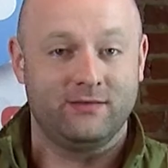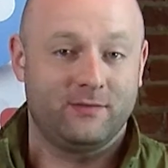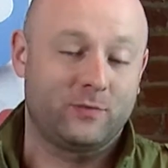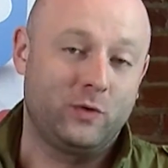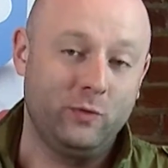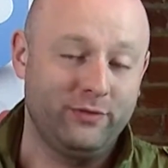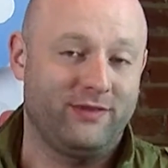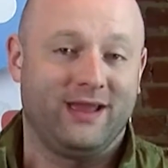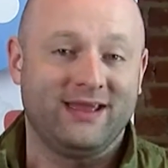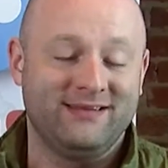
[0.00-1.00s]
the cool
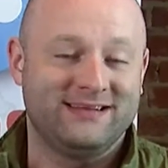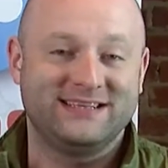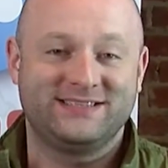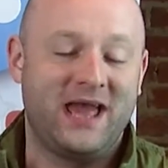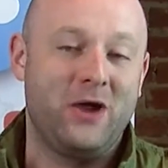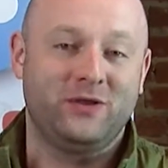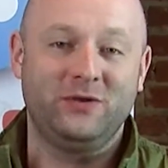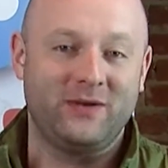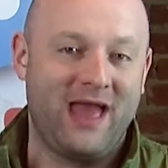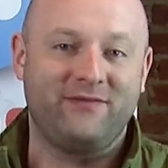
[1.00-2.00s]
thing is now you
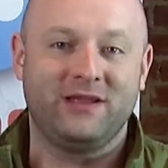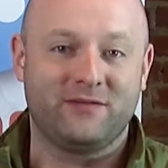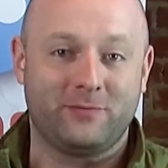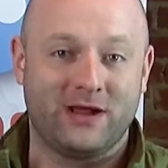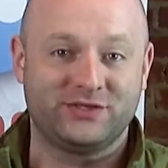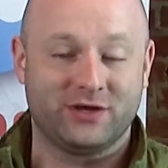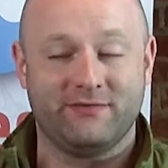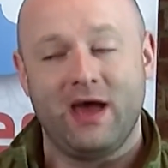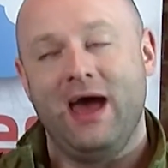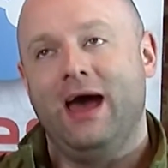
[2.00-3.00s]
don't have any of the pressure
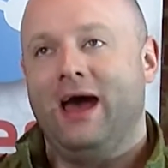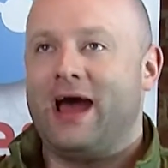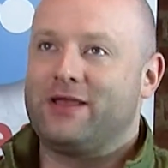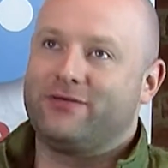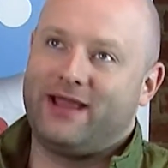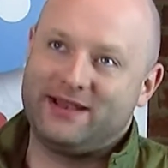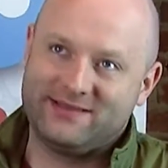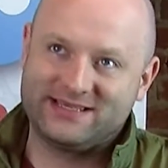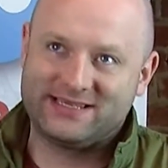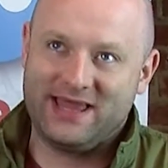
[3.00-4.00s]
of, I
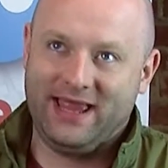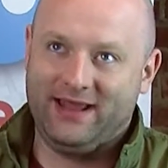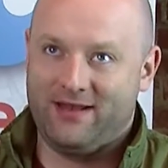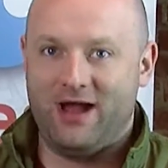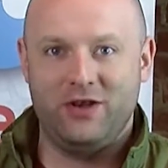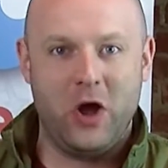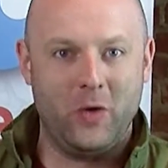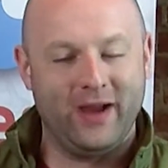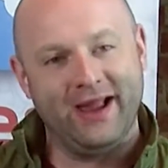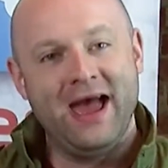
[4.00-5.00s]
created this thing not
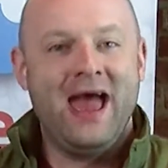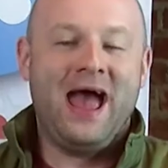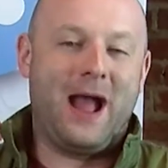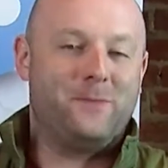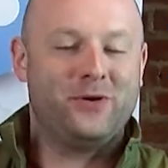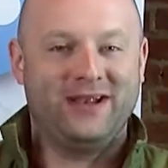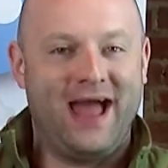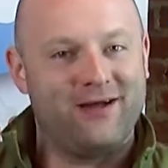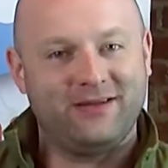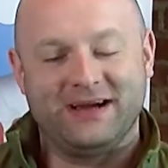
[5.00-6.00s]
knowing, I put it
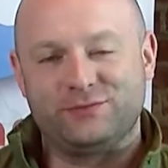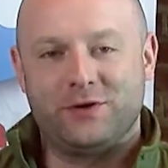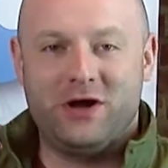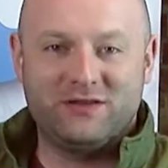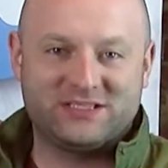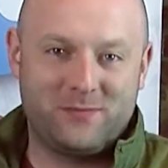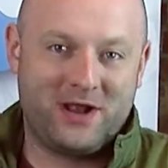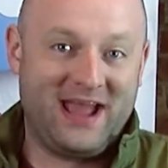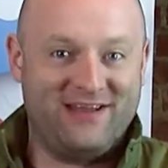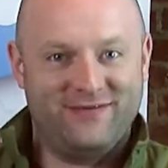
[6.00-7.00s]
out there, I spent all this
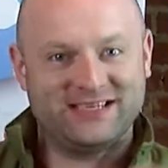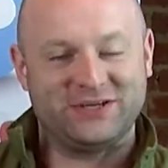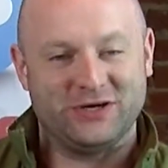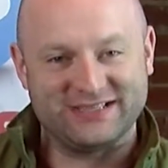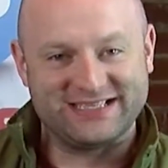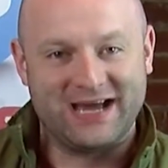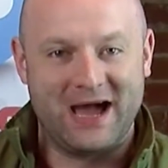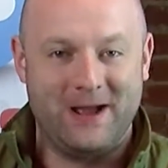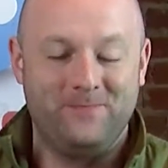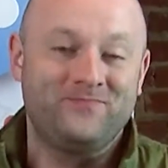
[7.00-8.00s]
money, I invested all this
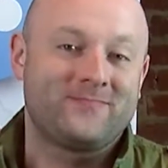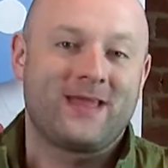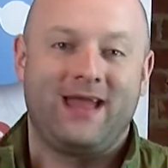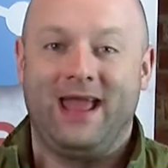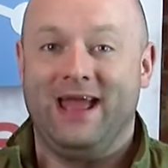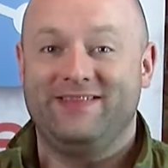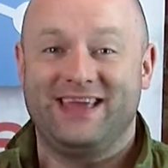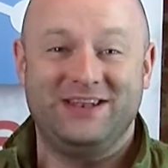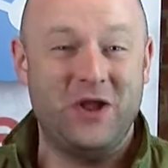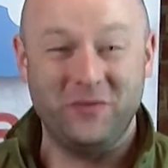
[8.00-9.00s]
time, and
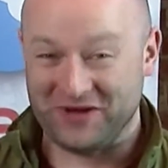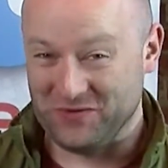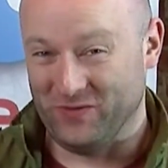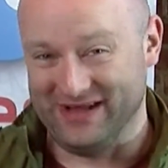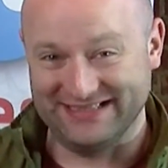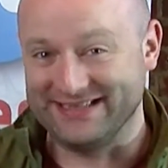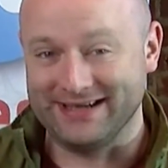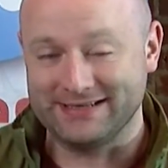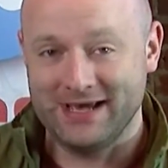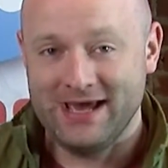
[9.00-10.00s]
then nobody wants
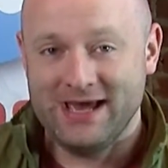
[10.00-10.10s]
it.